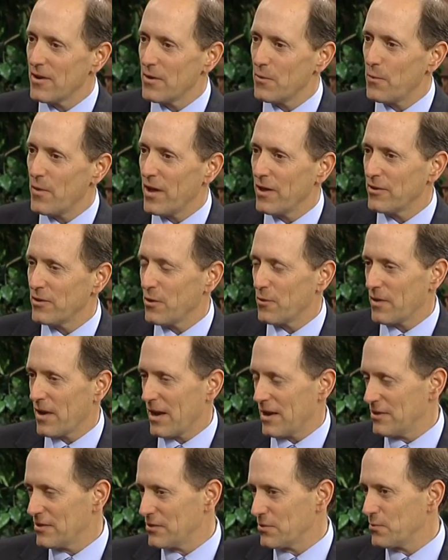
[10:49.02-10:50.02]
well-known
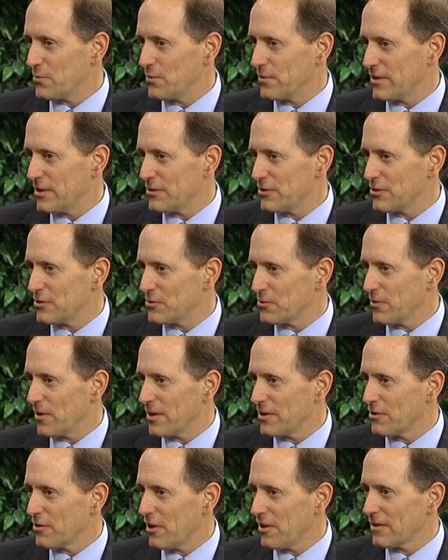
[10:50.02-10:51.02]
high school in
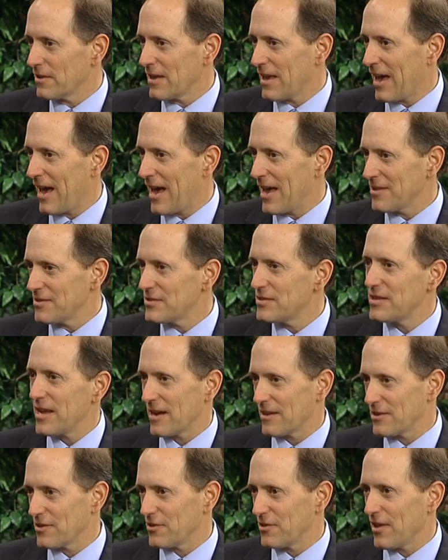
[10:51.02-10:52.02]
Detroit called Cass
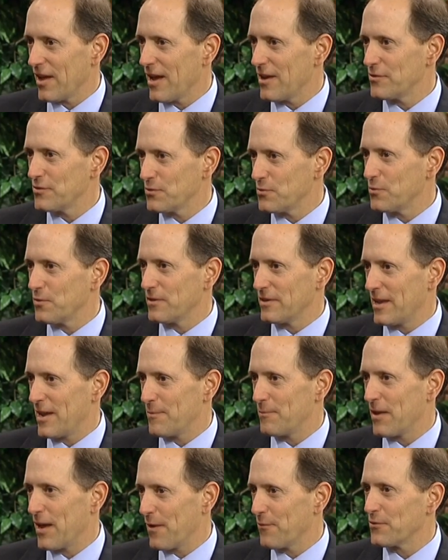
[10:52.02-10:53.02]
Technical High School,
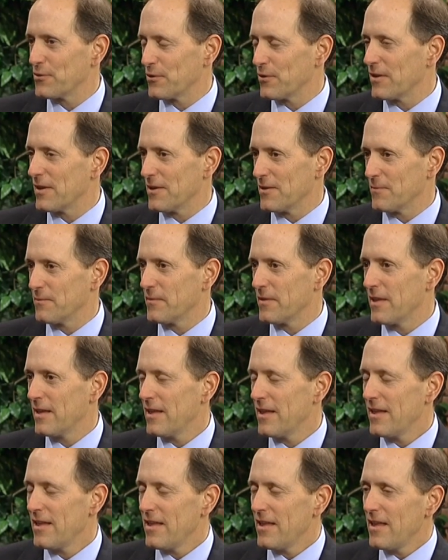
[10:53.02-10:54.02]
named after him.
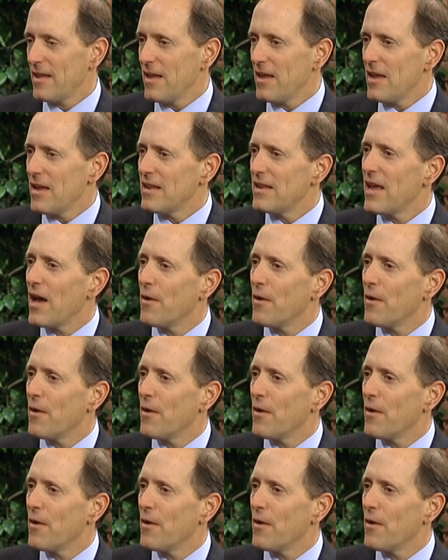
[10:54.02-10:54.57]
Now,